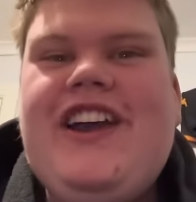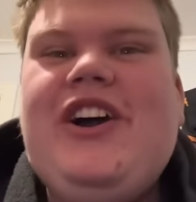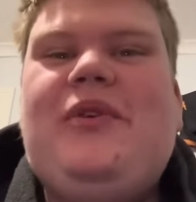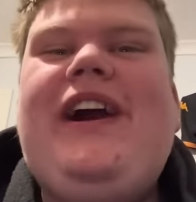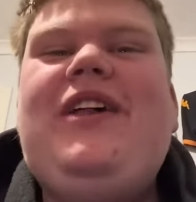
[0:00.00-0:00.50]

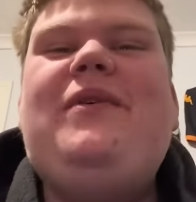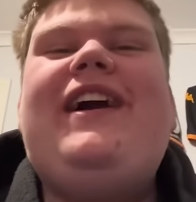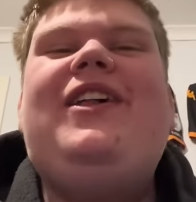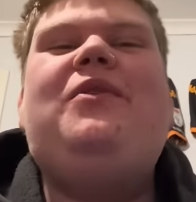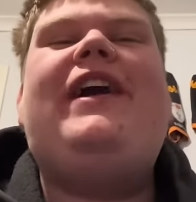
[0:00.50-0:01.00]
Well,
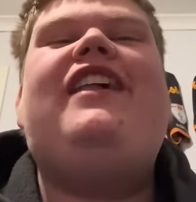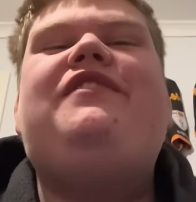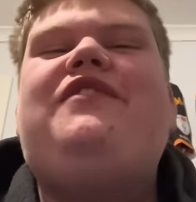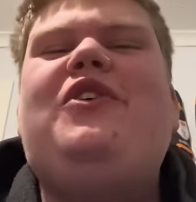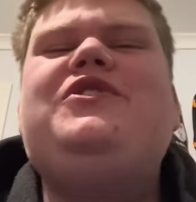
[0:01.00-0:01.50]
well, well,
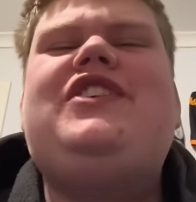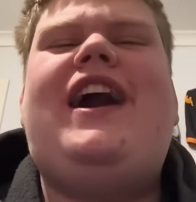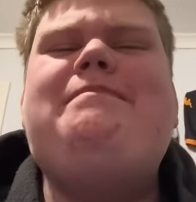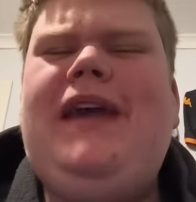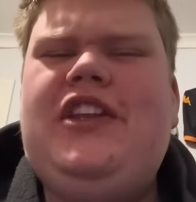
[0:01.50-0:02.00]
full
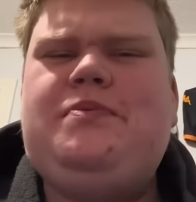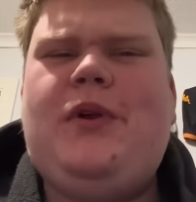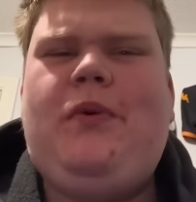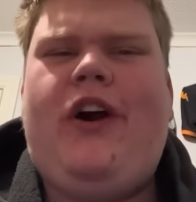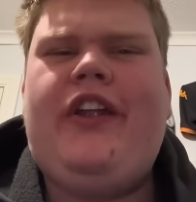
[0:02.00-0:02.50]
time,
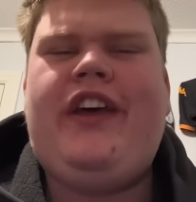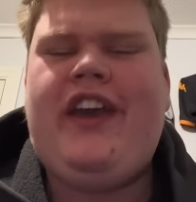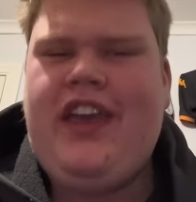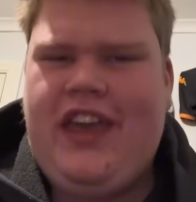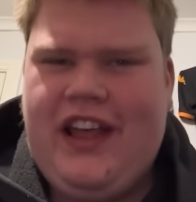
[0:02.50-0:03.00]
Middlesbrough 1,
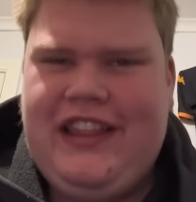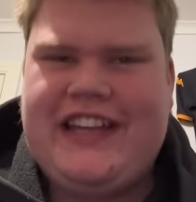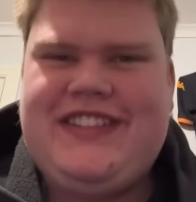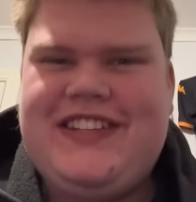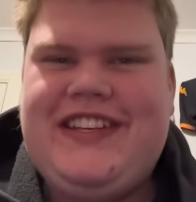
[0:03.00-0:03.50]

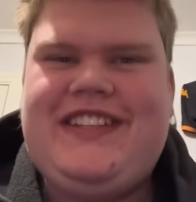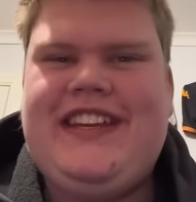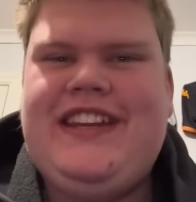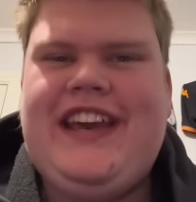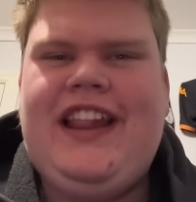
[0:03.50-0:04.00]
Leicester City
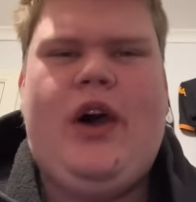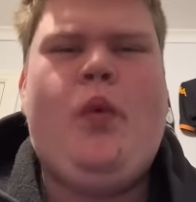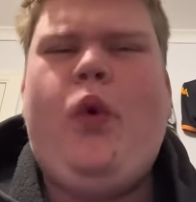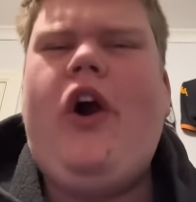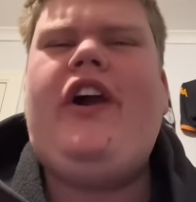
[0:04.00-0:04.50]
nil,
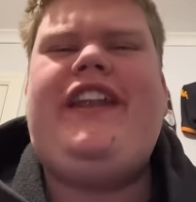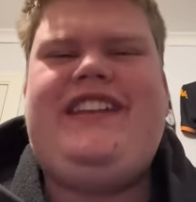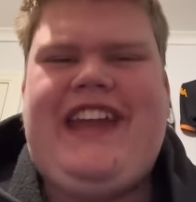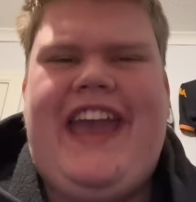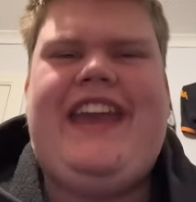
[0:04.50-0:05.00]
And what a
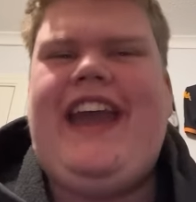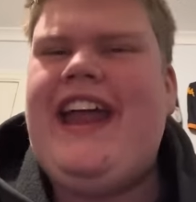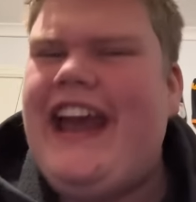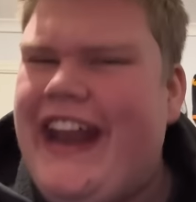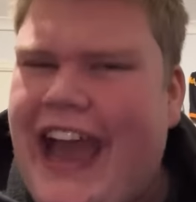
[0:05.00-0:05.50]
day
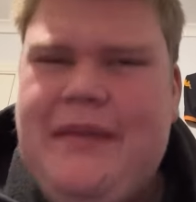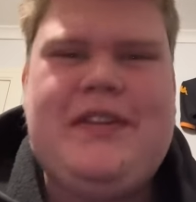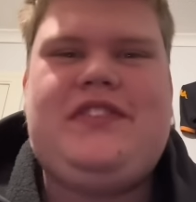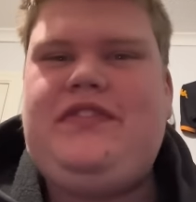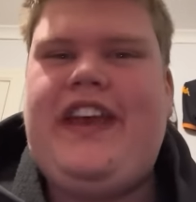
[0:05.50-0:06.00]
and an
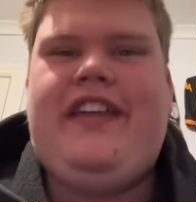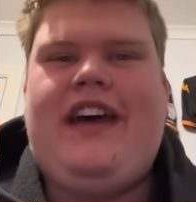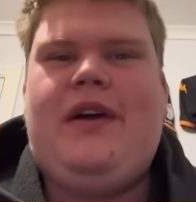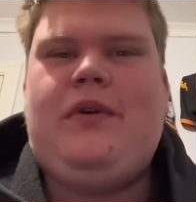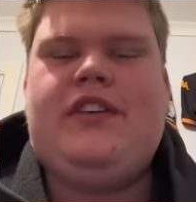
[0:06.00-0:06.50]
atmosphere
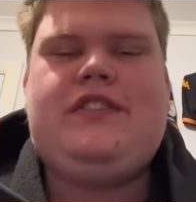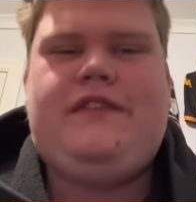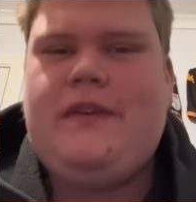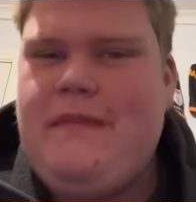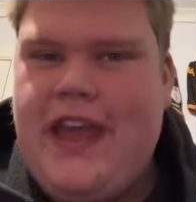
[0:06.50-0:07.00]
that was.
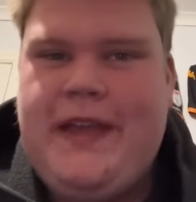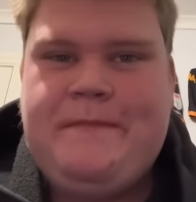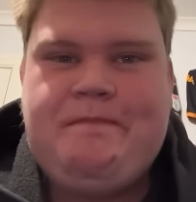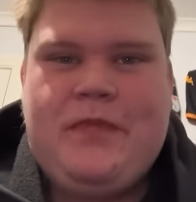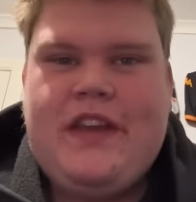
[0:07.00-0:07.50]
For me,
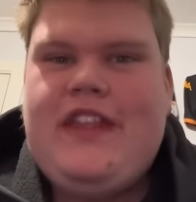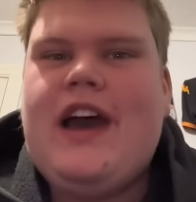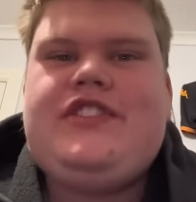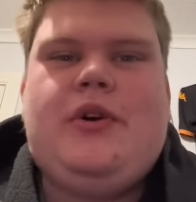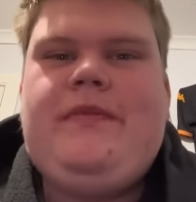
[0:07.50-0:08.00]

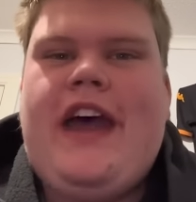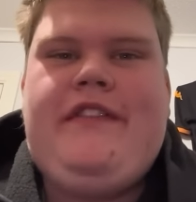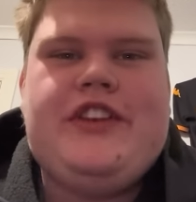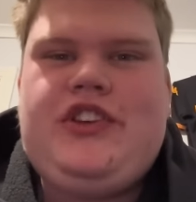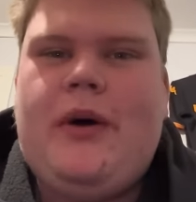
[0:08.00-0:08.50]
that is up there
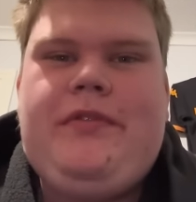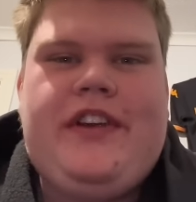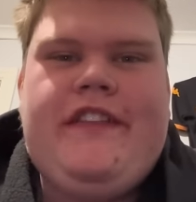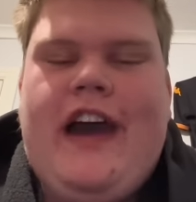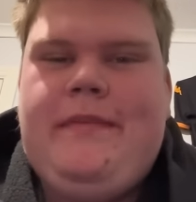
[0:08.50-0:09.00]
in the top
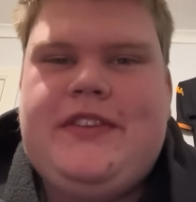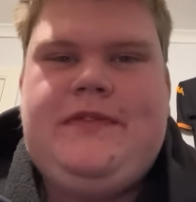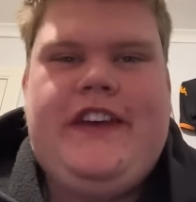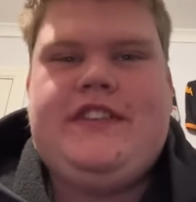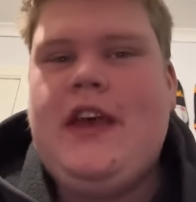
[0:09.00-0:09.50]
three of
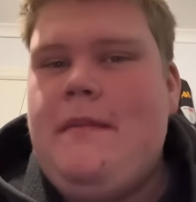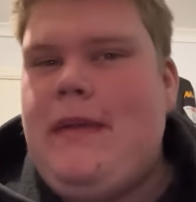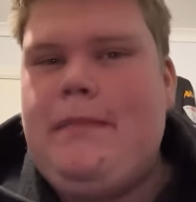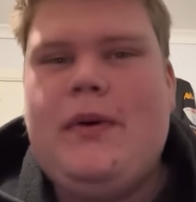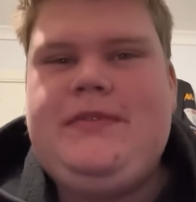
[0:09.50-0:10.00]
atmospheres.
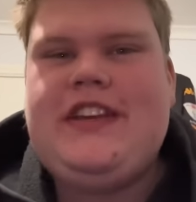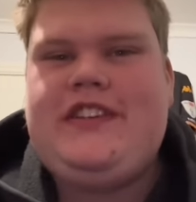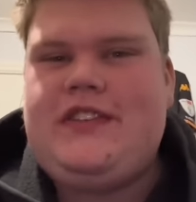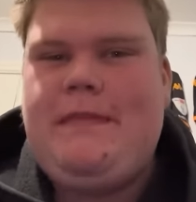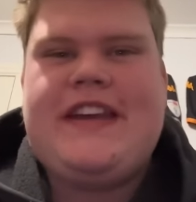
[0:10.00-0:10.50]
My mum says
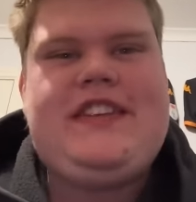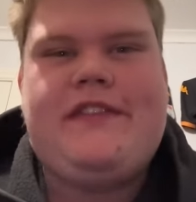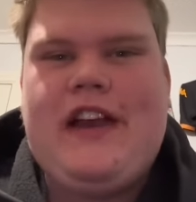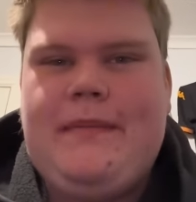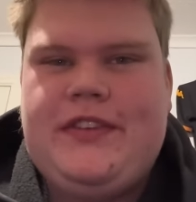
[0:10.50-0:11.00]
it's the best
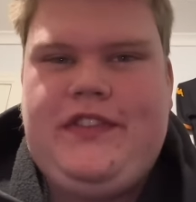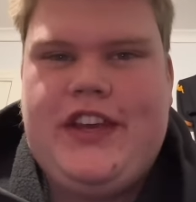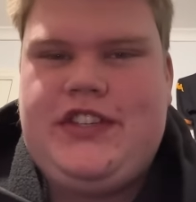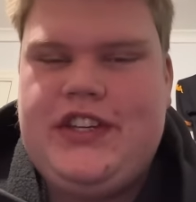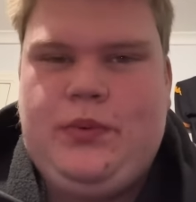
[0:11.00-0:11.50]
ever atmosphere
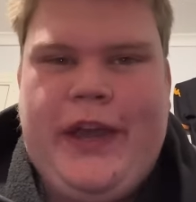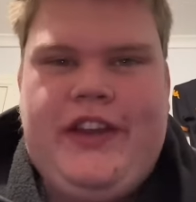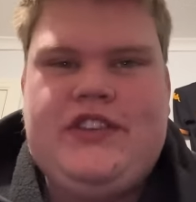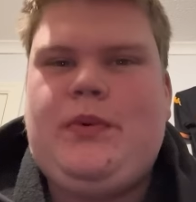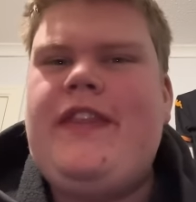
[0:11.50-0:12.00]
she's
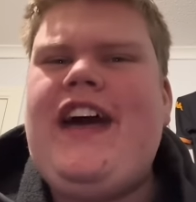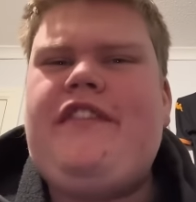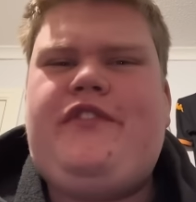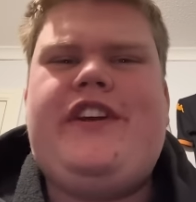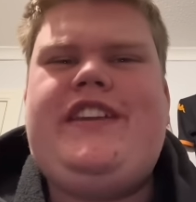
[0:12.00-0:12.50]
witnessed. When that
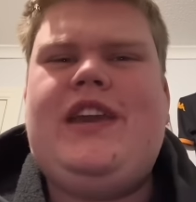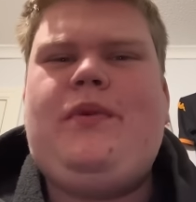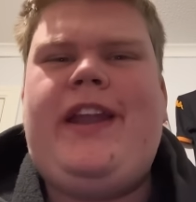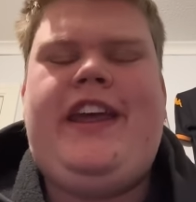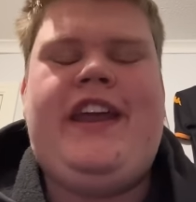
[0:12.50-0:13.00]
free kick
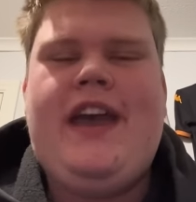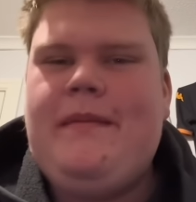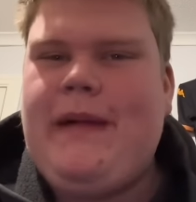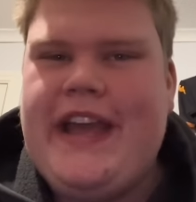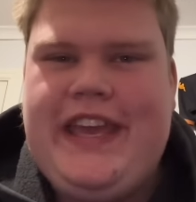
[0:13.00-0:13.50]
went in,
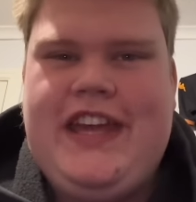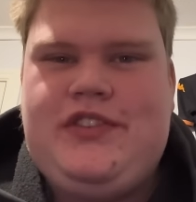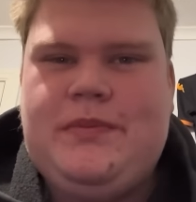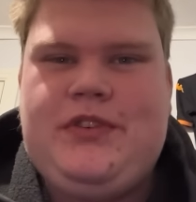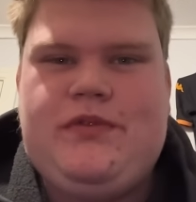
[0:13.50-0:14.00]
my
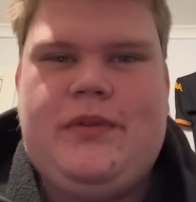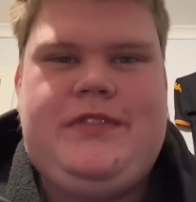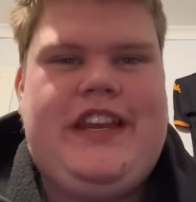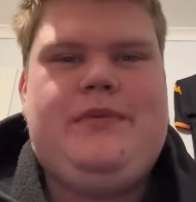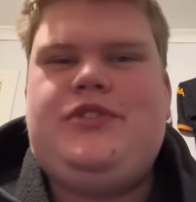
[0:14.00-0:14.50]
eardrums
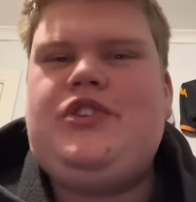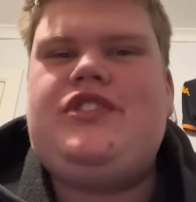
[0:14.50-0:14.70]
erupted. It was just